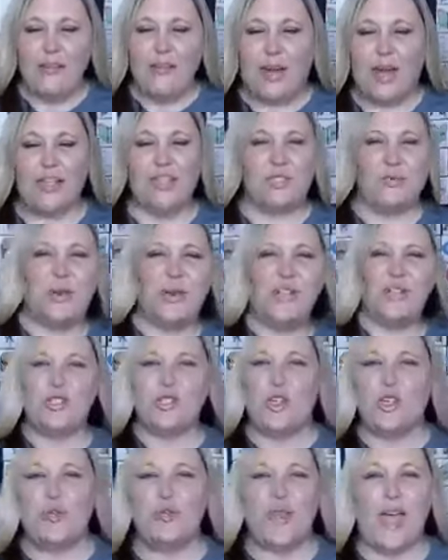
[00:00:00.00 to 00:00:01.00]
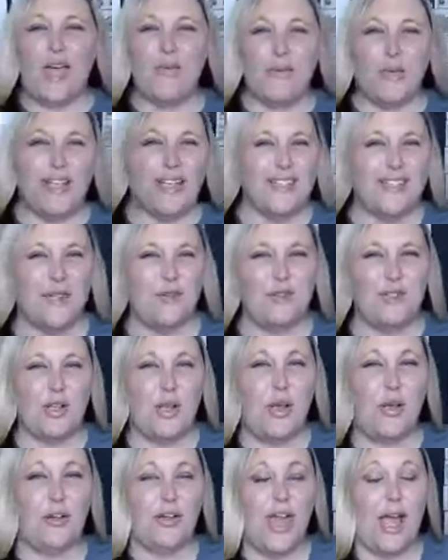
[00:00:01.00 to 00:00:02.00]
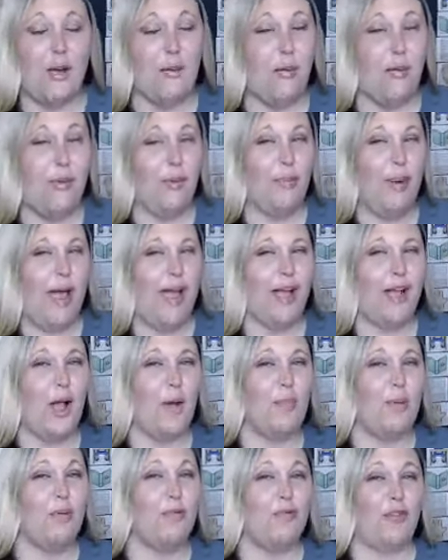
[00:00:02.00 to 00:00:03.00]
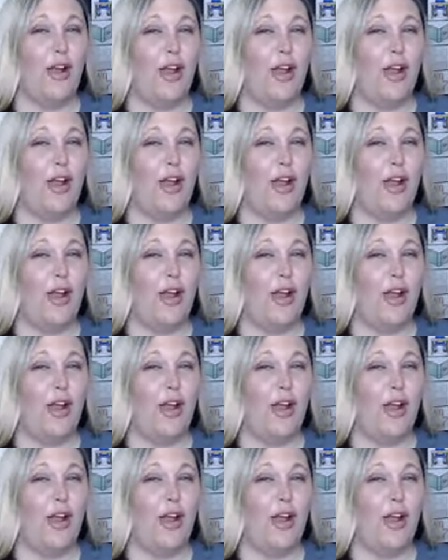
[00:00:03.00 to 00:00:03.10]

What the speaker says: But I just wanted to show you that because I was called out by a couple